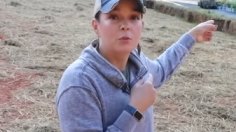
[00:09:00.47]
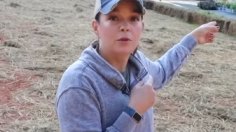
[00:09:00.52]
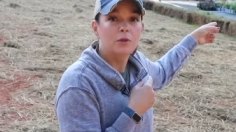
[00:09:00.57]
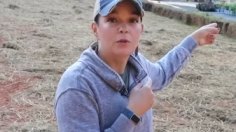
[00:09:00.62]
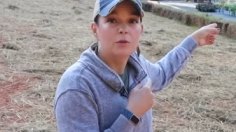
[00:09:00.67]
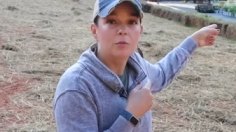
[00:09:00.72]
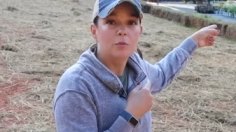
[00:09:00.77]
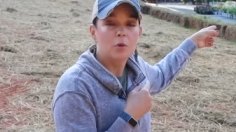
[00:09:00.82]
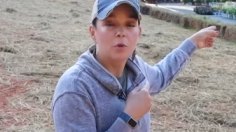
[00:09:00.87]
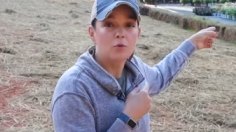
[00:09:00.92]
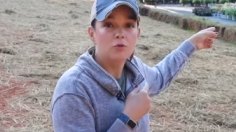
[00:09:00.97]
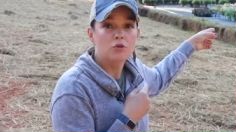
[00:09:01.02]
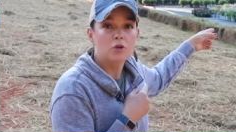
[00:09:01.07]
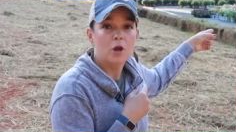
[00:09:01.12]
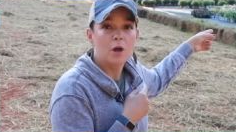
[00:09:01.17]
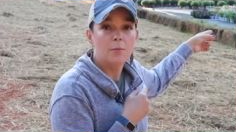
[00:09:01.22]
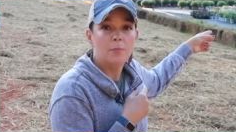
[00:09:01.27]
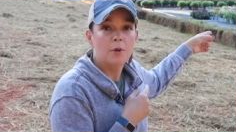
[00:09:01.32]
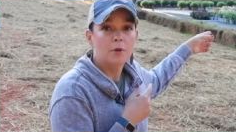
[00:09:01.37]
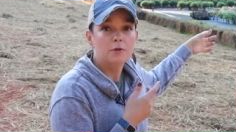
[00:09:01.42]
with mulch,
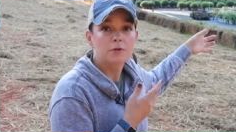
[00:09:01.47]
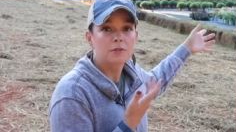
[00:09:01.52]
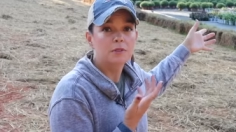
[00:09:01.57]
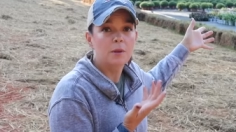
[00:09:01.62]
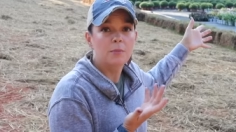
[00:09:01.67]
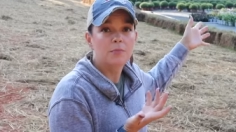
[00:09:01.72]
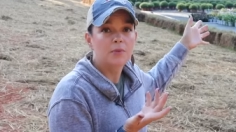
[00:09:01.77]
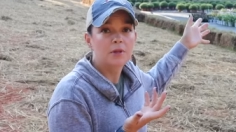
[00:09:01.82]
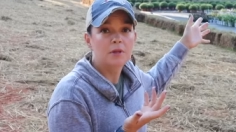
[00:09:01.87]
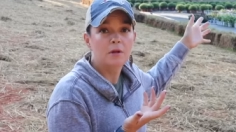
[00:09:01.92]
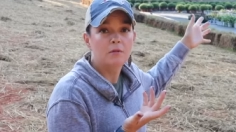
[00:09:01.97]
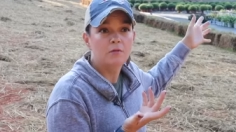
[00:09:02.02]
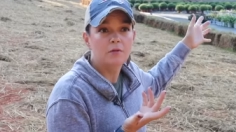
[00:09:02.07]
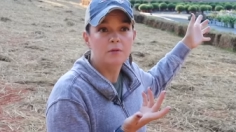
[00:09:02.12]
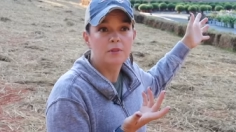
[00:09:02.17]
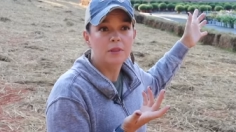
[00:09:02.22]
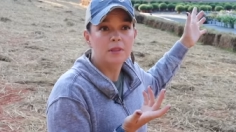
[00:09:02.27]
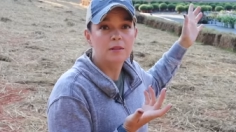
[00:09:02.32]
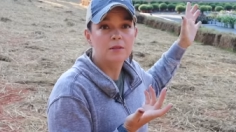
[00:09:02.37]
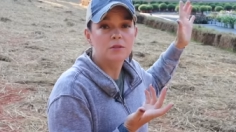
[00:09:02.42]
compost, something of
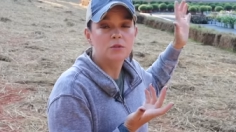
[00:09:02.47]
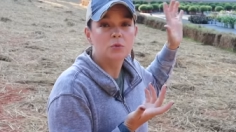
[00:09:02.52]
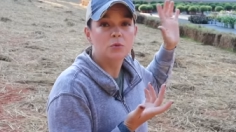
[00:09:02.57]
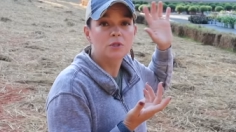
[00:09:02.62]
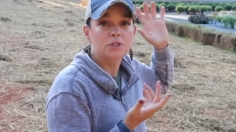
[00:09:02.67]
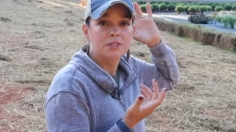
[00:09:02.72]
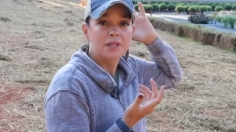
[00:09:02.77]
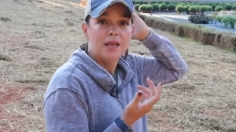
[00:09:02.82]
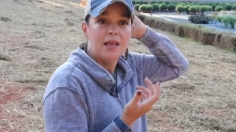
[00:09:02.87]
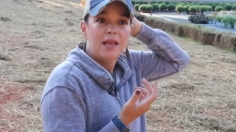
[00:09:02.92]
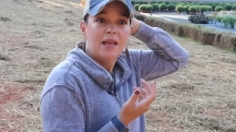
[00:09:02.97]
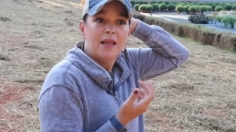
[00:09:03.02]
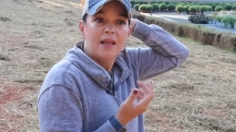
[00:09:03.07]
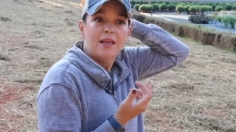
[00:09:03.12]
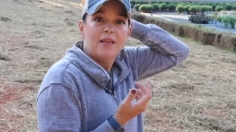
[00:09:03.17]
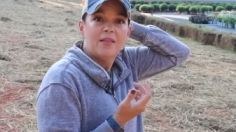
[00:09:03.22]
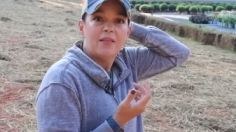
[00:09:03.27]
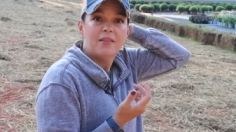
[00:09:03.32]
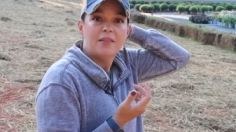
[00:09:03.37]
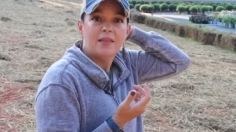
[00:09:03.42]
the sorts
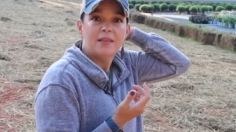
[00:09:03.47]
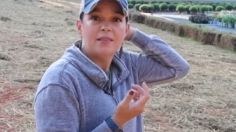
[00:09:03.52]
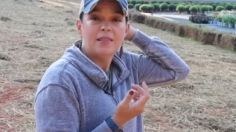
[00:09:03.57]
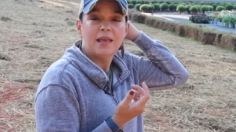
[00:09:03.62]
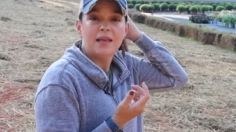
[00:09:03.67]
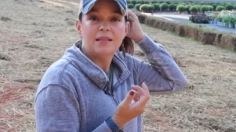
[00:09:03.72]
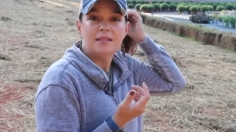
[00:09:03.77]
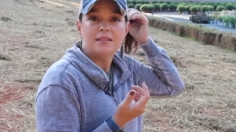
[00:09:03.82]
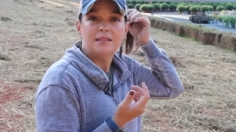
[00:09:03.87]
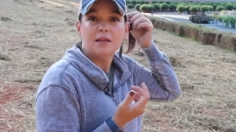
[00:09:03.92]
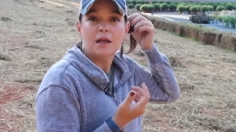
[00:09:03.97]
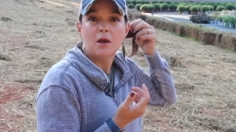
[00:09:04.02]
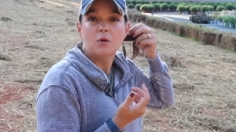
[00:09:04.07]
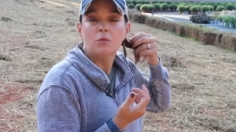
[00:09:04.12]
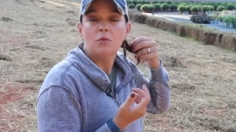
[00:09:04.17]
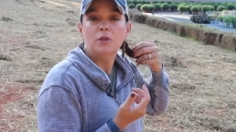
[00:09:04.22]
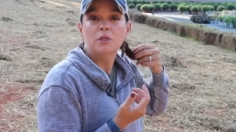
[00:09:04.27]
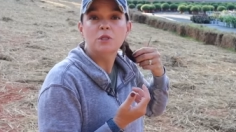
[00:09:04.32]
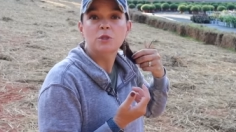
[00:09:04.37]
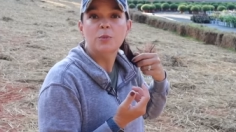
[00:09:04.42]
that's not
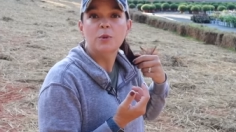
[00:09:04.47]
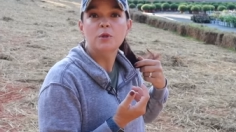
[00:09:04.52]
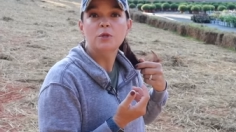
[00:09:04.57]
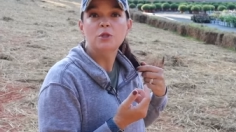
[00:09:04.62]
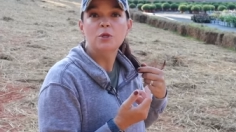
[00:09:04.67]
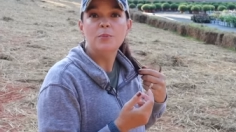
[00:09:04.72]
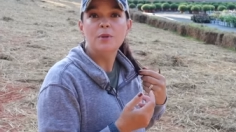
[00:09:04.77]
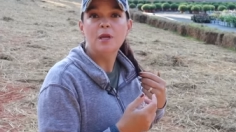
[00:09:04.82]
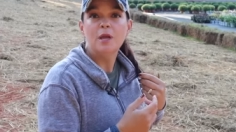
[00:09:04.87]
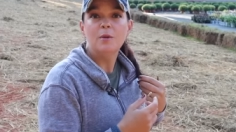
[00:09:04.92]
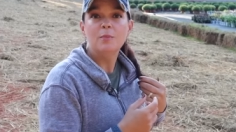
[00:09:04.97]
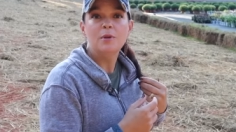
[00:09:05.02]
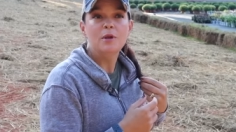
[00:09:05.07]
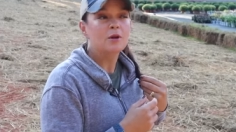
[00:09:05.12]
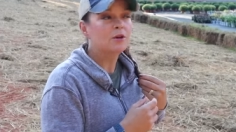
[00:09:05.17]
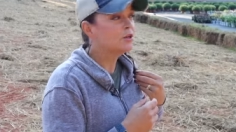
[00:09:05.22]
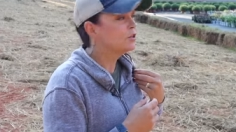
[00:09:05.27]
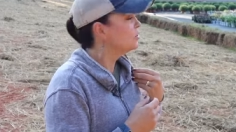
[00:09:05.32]
really supposed to be up here.